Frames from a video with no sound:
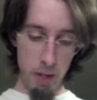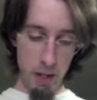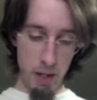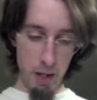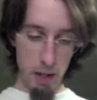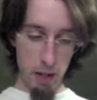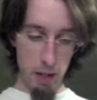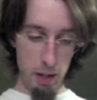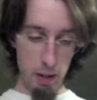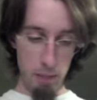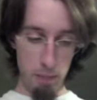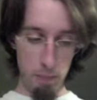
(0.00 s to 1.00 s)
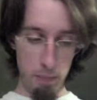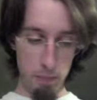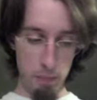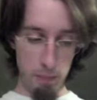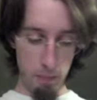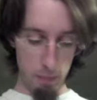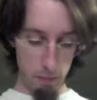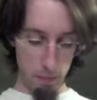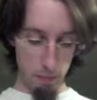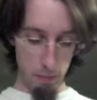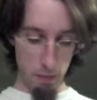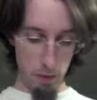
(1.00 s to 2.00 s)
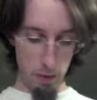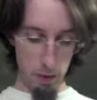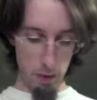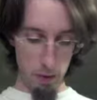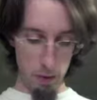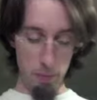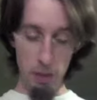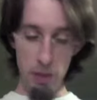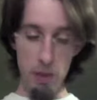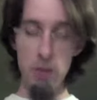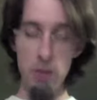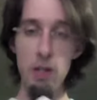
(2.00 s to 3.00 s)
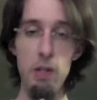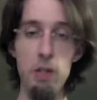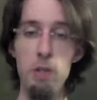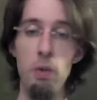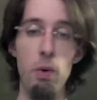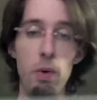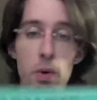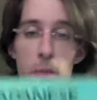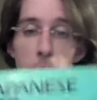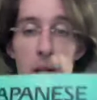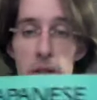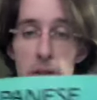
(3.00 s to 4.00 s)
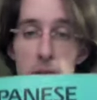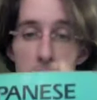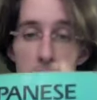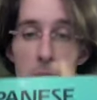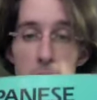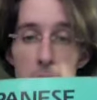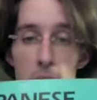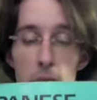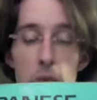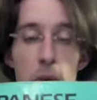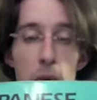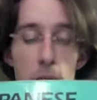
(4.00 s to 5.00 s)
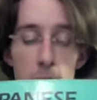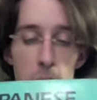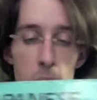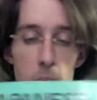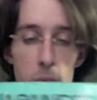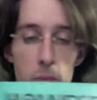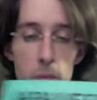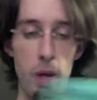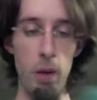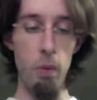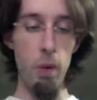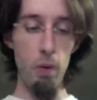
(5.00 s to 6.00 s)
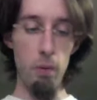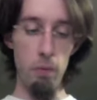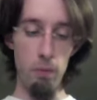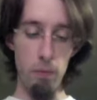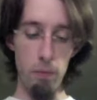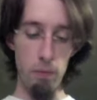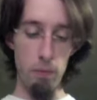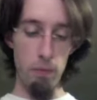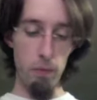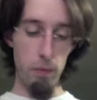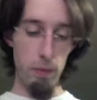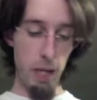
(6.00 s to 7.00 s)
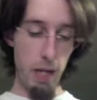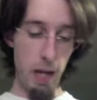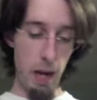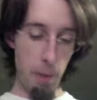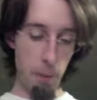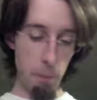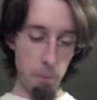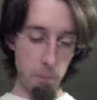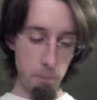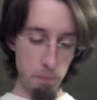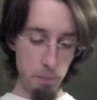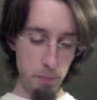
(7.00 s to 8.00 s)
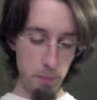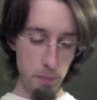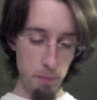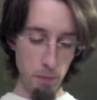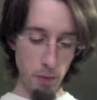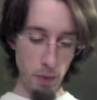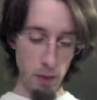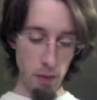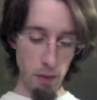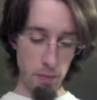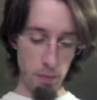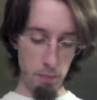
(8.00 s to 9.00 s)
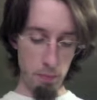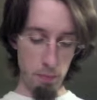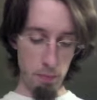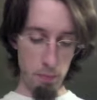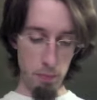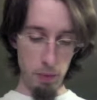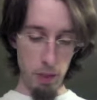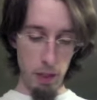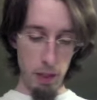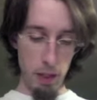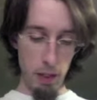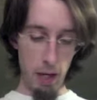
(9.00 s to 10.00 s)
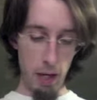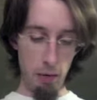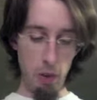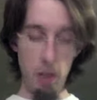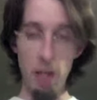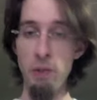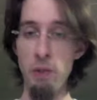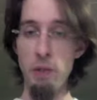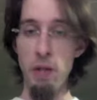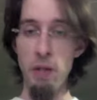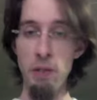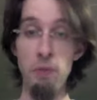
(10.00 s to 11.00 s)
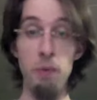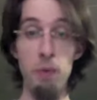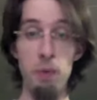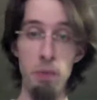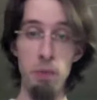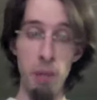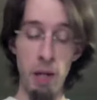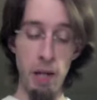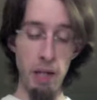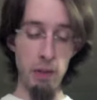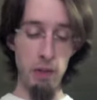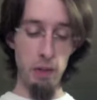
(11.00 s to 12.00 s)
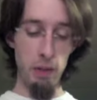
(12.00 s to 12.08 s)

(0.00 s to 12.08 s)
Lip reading: But this teaches you all the basics you need. Very well laid out. They have little exercises, fill in the blanks.